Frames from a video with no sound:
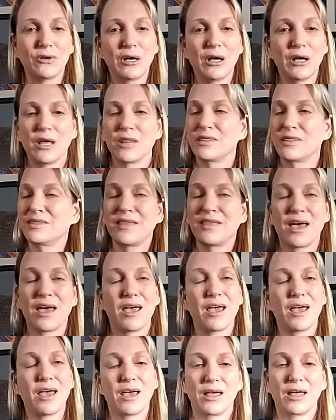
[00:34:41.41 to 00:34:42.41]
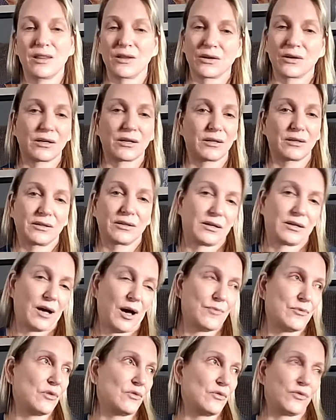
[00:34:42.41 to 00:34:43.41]
they're
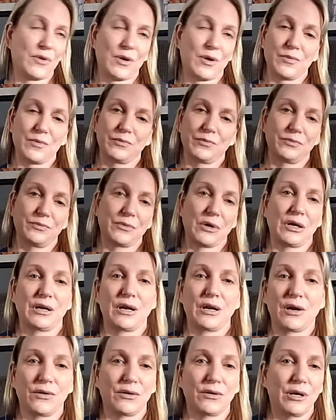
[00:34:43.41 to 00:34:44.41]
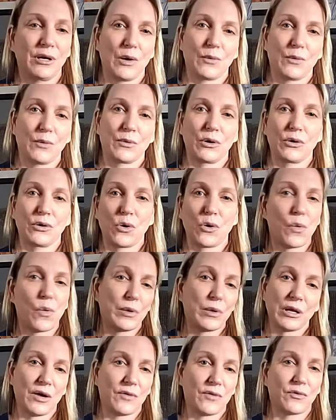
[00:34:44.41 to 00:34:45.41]
coming from an area where
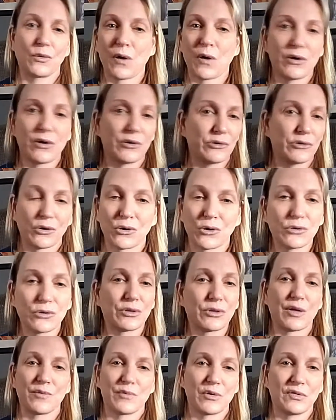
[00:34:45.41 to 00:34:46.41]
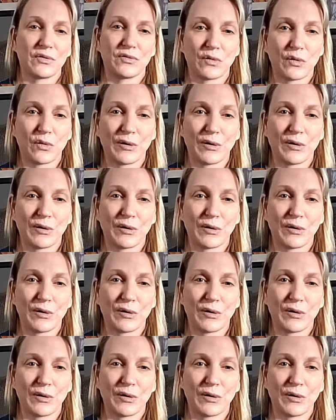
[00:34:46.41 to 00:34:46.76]
nobody ever wanted to hurt them before.